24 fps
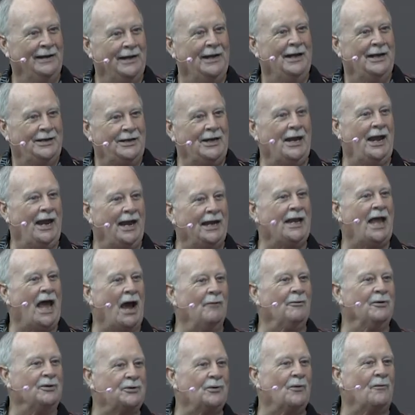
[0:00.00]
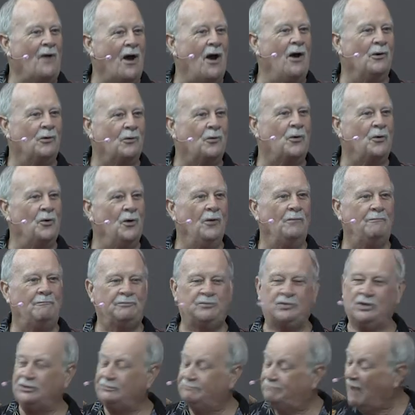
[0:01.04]
You hang out with the wrong group
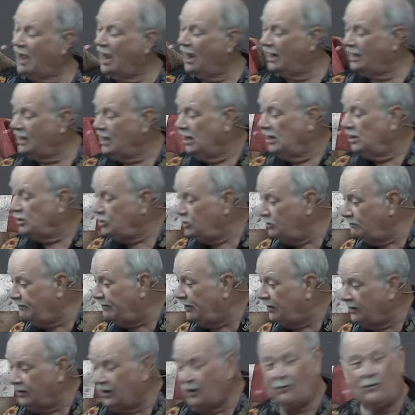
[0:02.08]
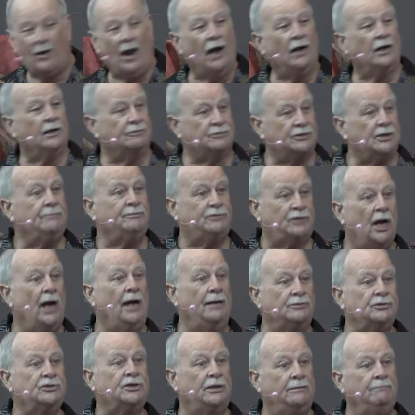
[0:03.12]
just by you being around them
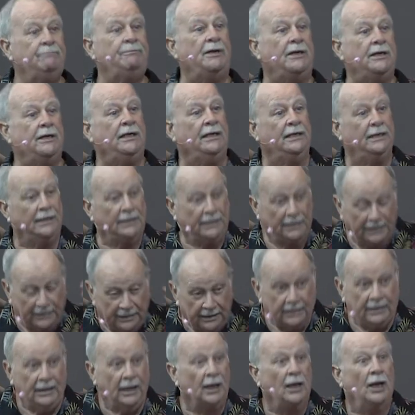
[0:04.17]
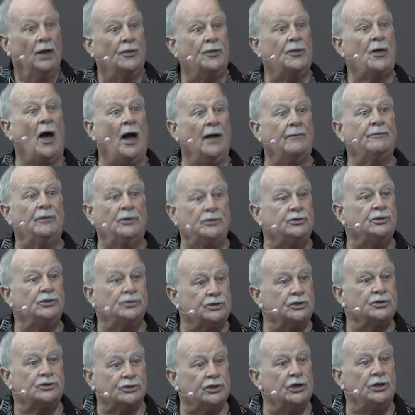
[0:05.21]
sometimes can be thought that you're
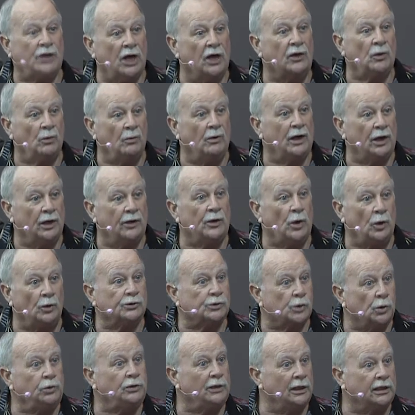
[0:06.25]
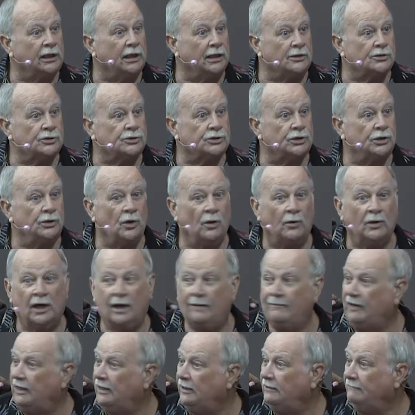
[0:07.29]
just another one of those hooligans. You know what I
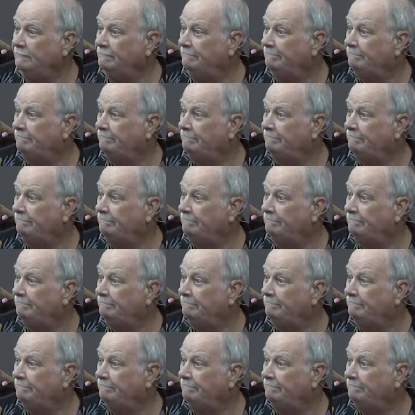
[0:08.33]
mean?